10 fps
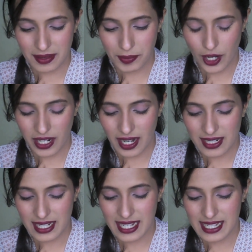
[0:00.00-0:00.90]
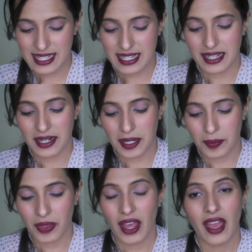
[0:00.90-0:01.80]
product is
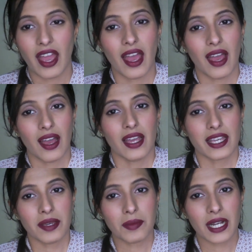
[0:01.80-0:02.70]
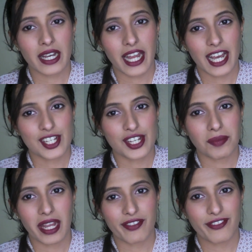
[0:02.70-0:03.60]
the Kim Kardashian
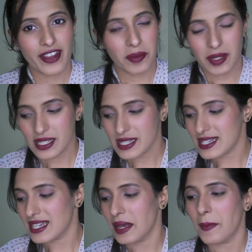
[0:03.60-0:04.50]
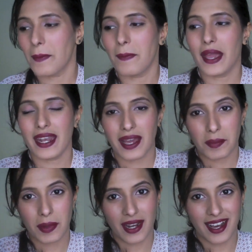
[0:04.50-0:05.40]
made famous Ben Nye
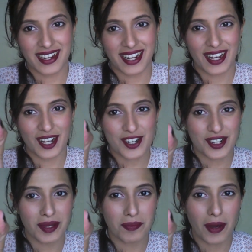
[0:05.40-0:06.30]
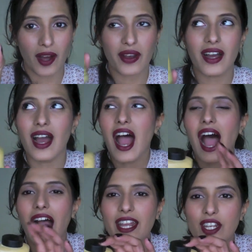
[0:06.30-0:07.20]
Banana Luxury Powder.
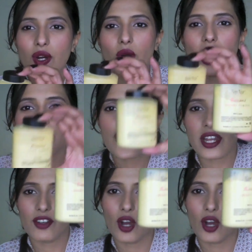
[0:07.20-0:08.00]
I know I should have